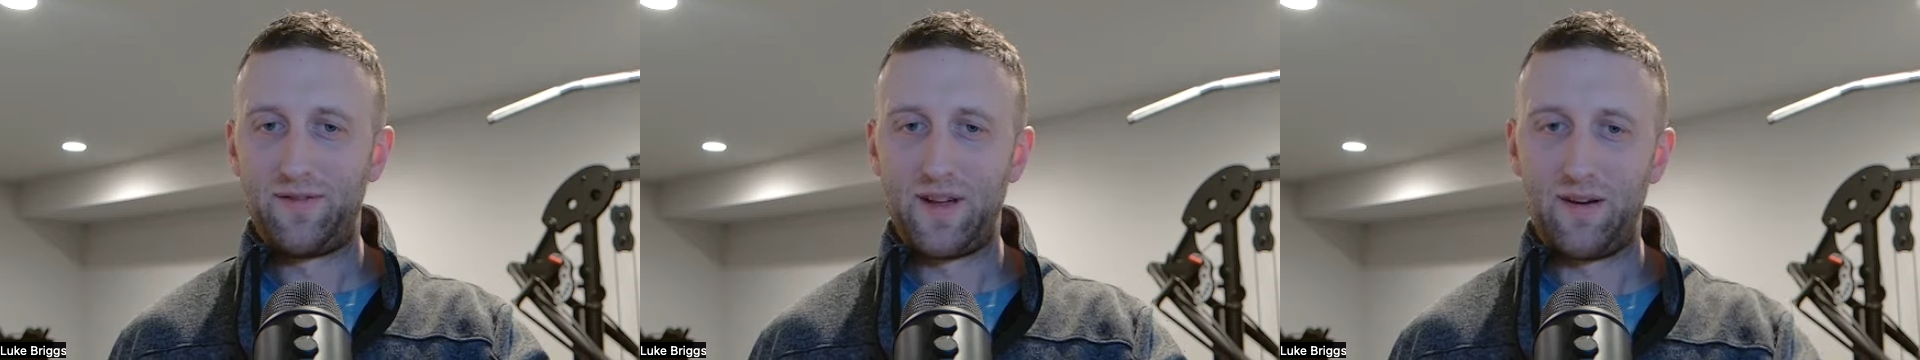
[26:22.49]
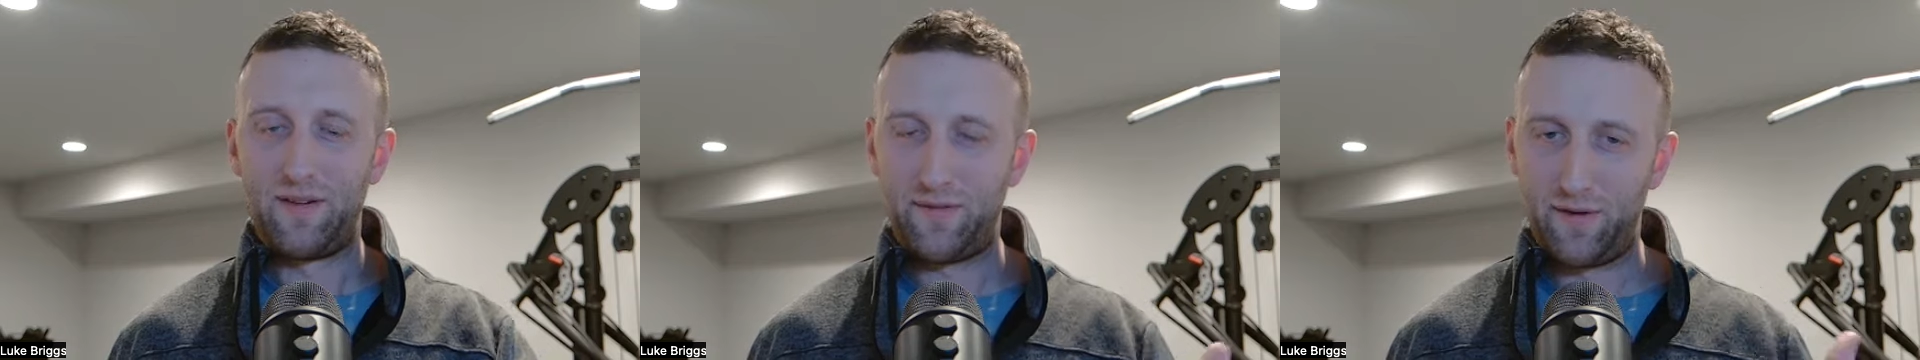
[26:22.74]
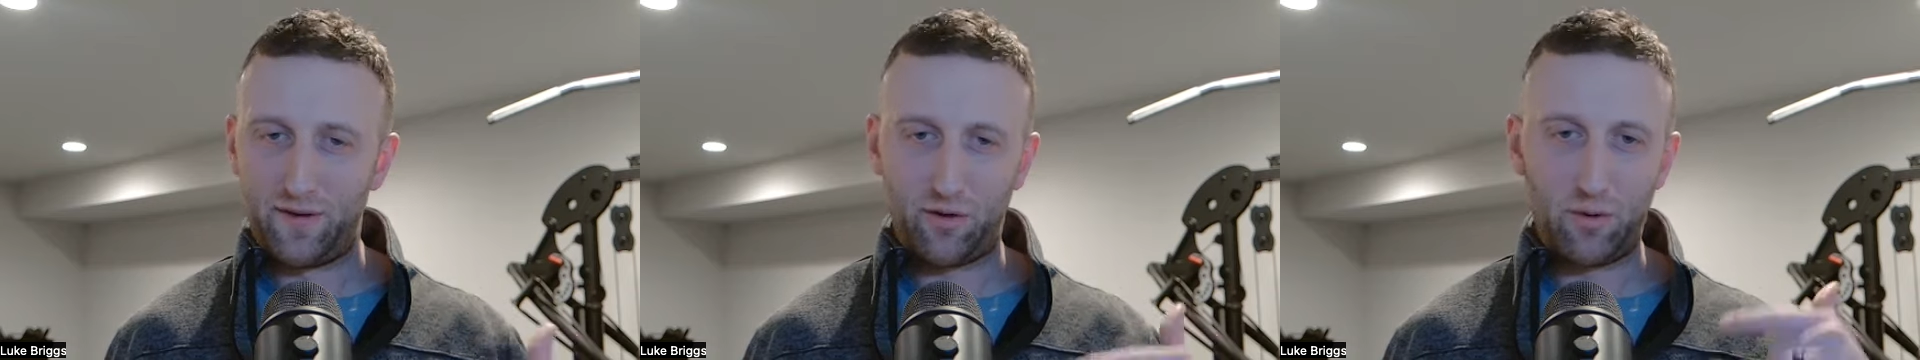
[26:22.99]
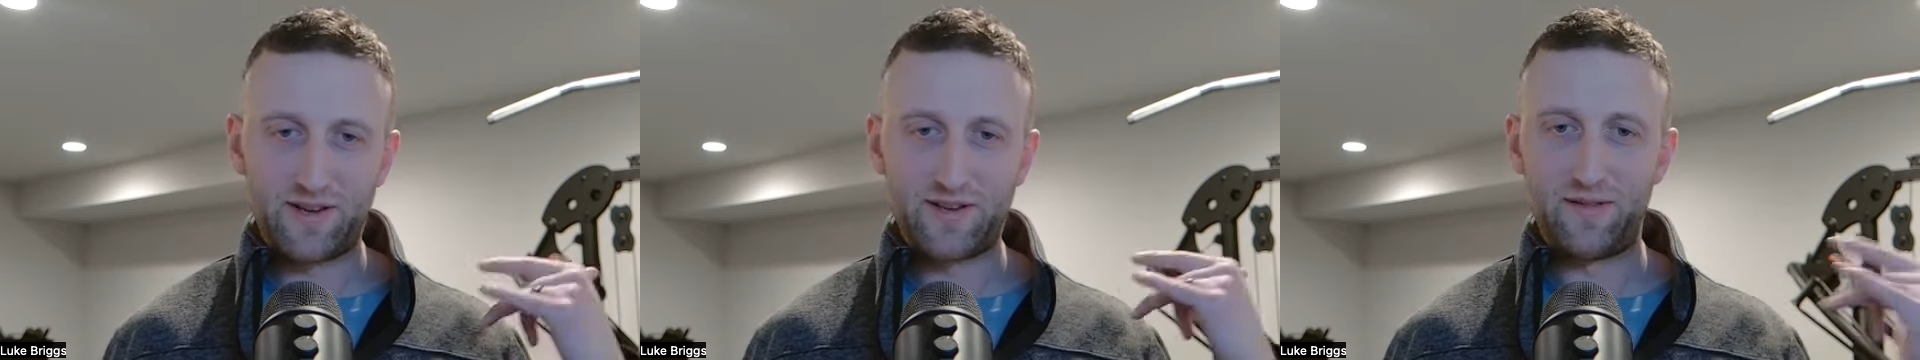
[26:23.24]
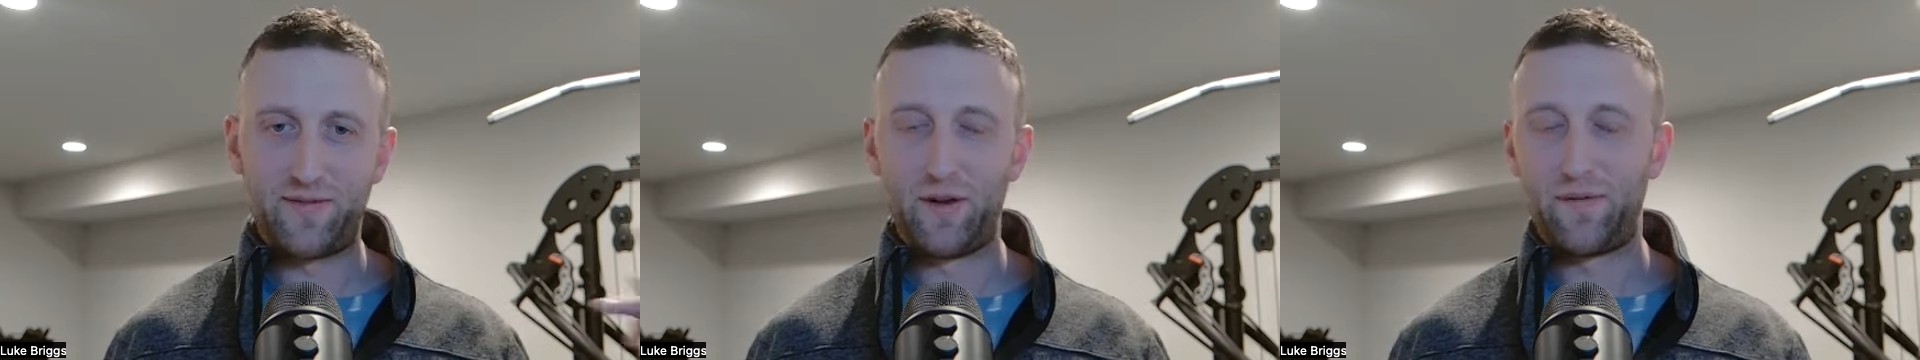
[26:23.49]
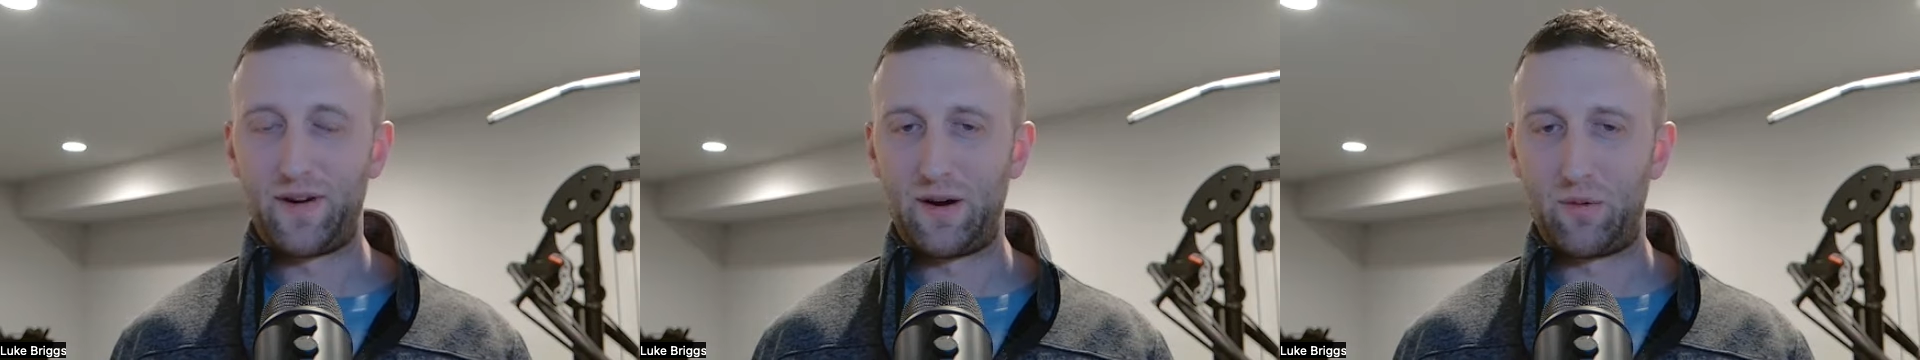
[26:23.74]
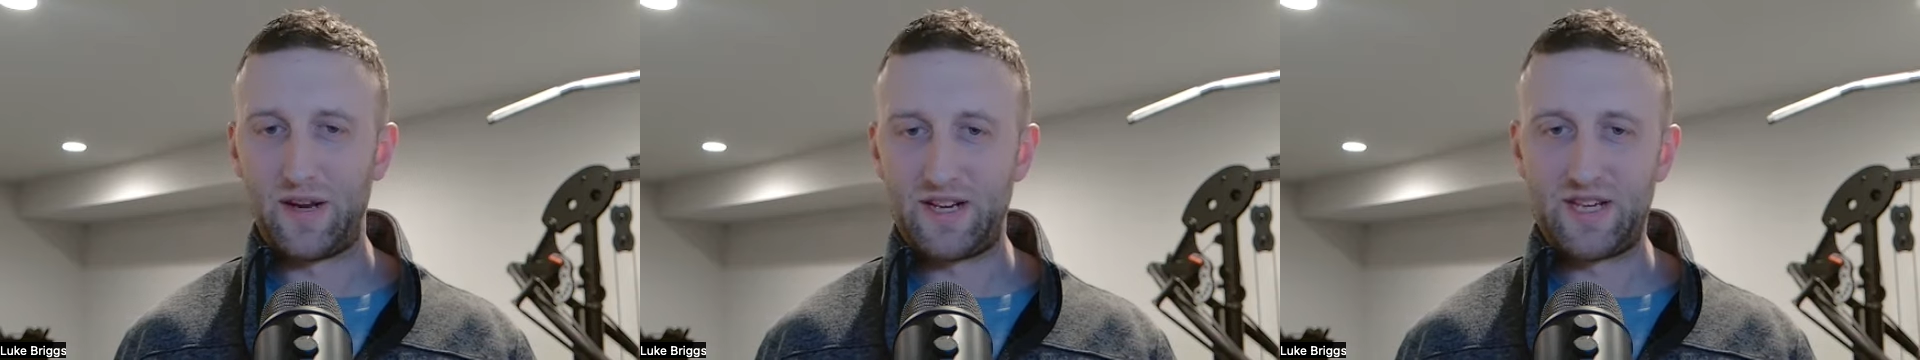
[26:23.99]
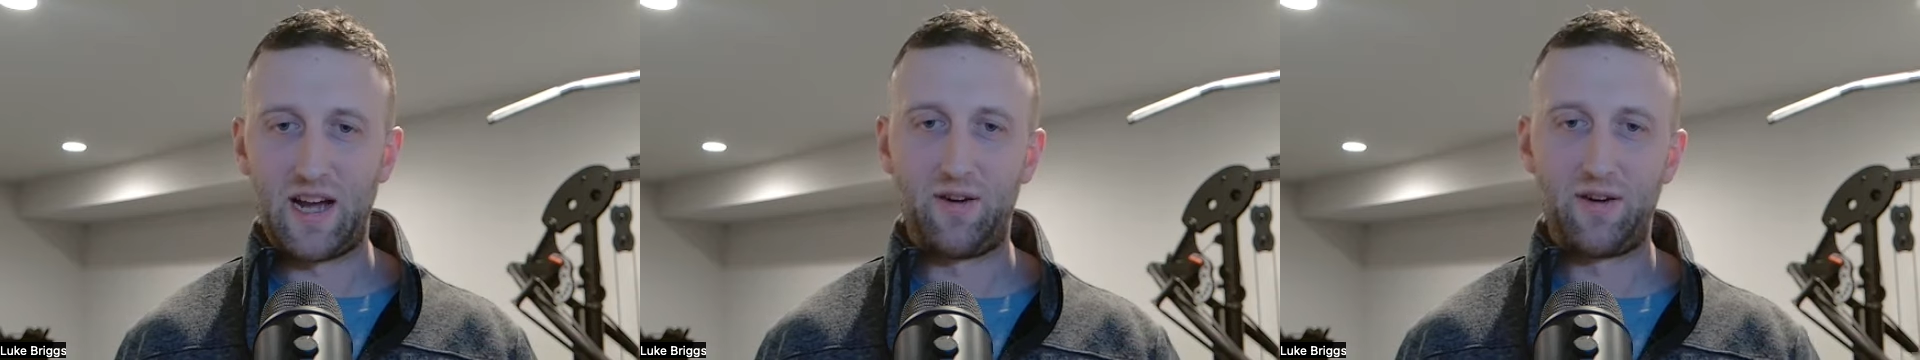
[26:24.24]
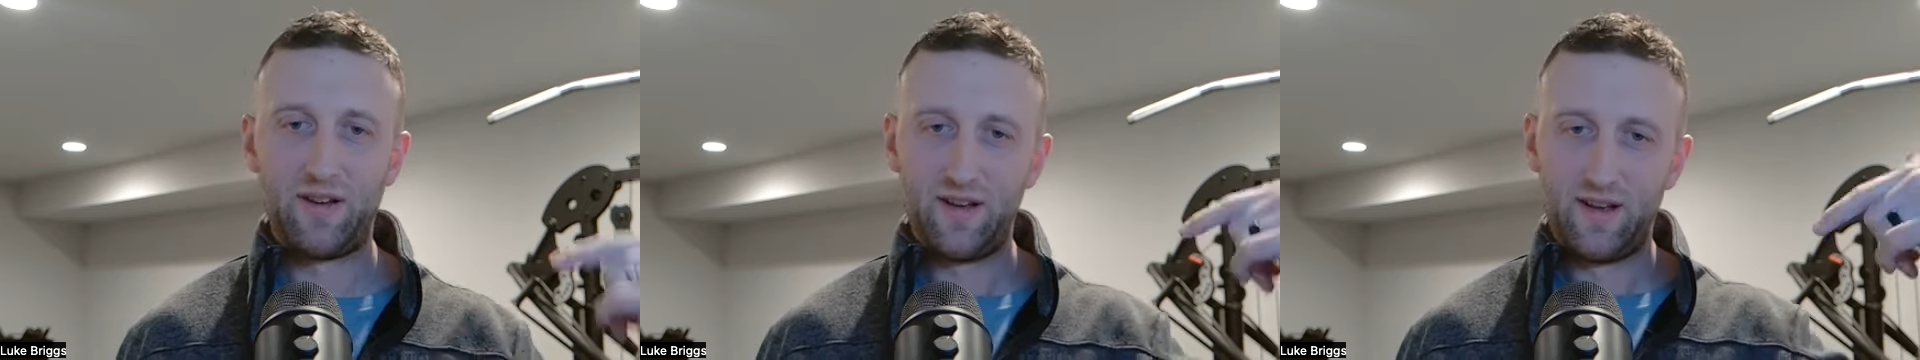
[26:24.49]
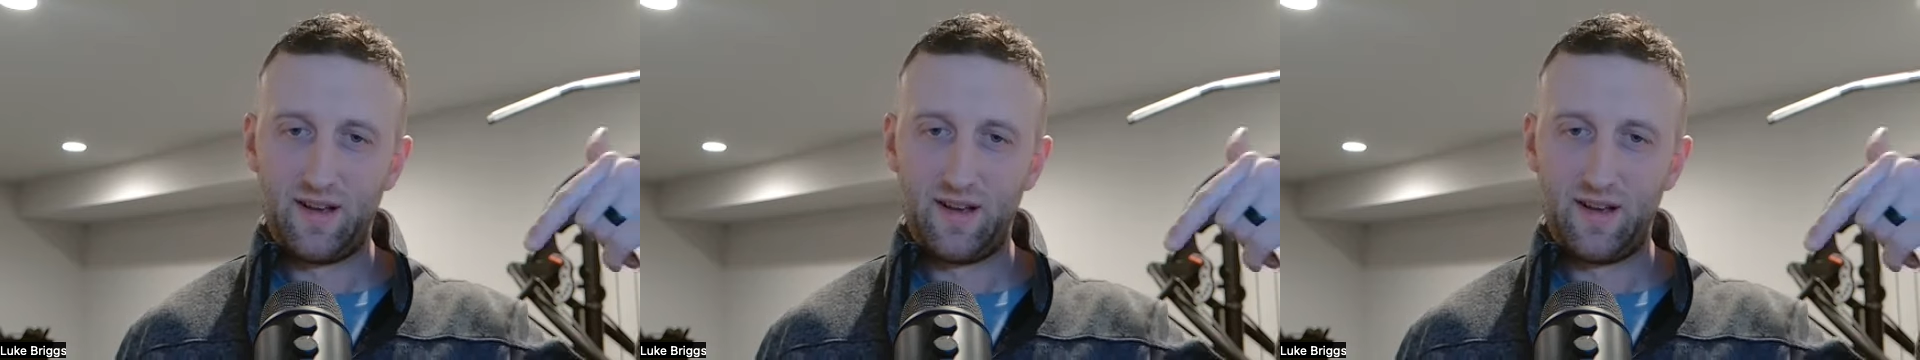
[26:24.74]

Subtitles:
If you have any further questions, feel free to reach out